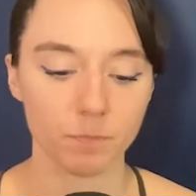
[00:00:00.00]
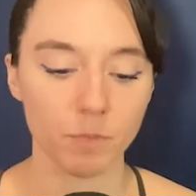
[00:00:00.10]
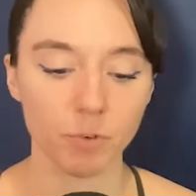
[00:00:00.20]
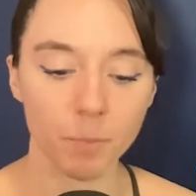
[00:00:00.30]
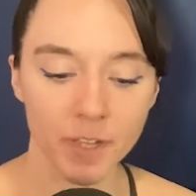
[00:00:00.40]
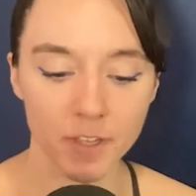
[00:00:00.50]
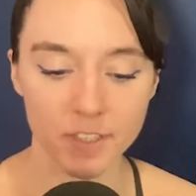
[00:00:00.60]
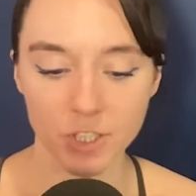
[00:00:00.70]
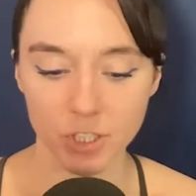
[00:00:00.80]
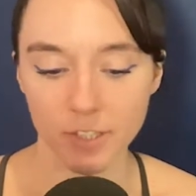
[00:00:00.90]
For me,
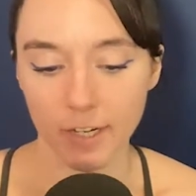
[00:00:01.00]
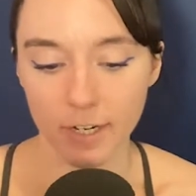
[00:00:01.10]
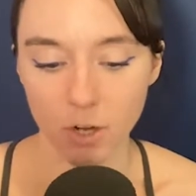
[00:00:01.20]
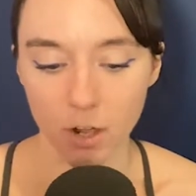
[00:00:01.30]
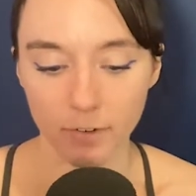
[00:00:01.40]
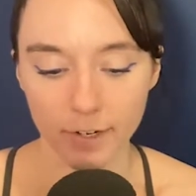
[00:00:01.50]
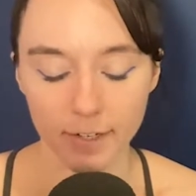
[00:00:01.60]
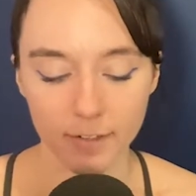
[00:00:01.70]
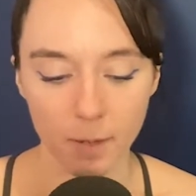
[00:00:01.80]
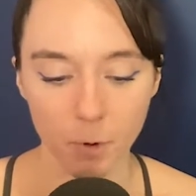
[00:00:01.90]
it's just like I tolerate
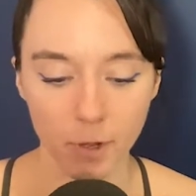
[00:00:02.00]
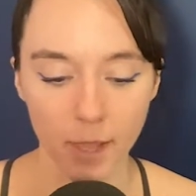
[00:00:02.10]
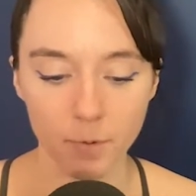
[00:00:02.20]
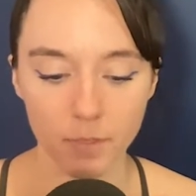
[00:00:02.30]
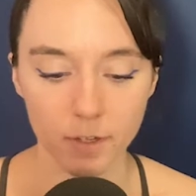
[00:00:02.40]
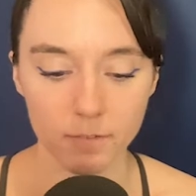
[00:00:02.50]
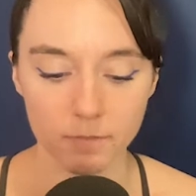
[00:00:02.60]
it. I'm okay with it.